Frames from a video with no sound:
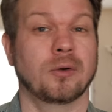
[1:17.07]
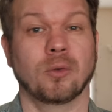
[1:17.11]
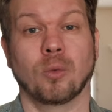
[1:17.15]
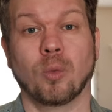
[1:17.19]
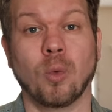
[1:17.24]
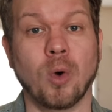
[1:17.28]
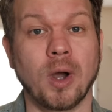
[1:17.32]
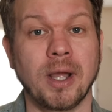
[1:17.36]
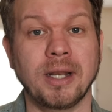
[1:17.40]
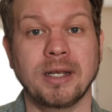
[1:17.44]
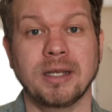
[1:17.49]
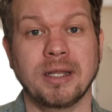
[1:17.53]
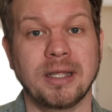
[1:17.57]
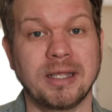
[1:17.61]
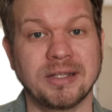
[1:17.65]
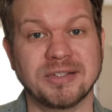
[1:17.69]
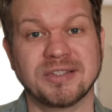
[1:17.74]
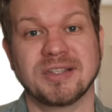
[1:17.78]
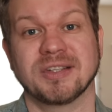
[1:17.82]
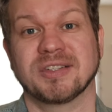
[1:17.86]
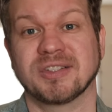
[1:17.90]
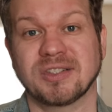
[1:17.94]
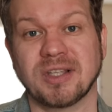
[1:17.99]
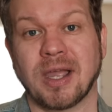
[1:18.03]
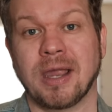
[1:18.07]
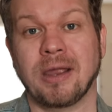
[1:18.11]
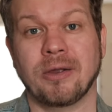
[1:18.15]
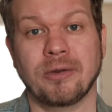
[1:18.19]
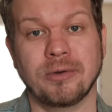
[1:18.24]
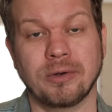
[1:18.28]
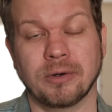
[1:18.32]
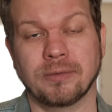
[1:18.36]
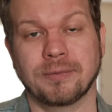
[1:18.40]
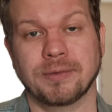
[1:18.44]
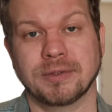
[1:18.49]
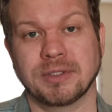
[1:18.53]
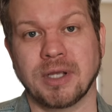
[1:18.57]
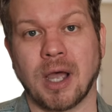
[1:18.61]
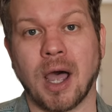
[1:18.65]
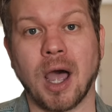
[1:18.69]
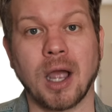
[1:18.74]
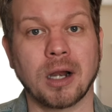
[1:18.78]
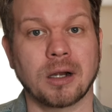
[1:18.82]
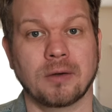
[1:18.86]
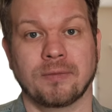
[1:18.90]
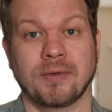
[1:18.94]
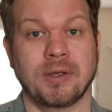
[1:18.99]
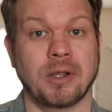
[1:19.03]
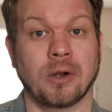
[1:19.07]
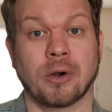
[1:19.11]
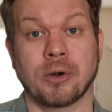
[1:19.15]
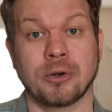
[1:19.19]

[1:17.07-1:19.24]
What is the style of your photography?